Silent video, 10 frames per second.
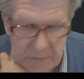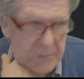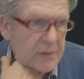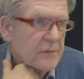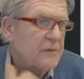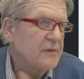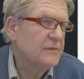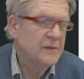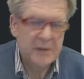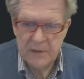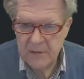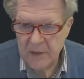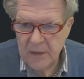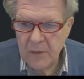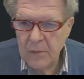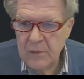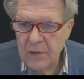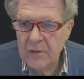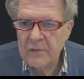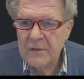because we not logged
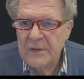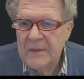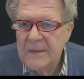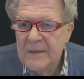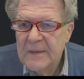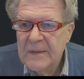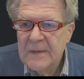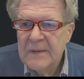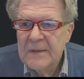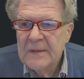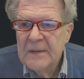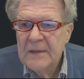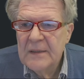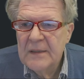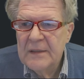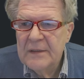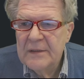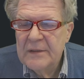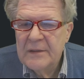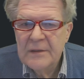out. And
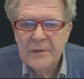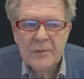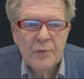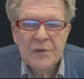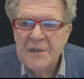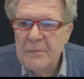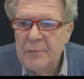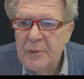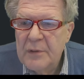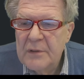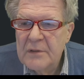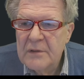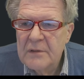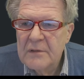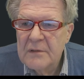the most important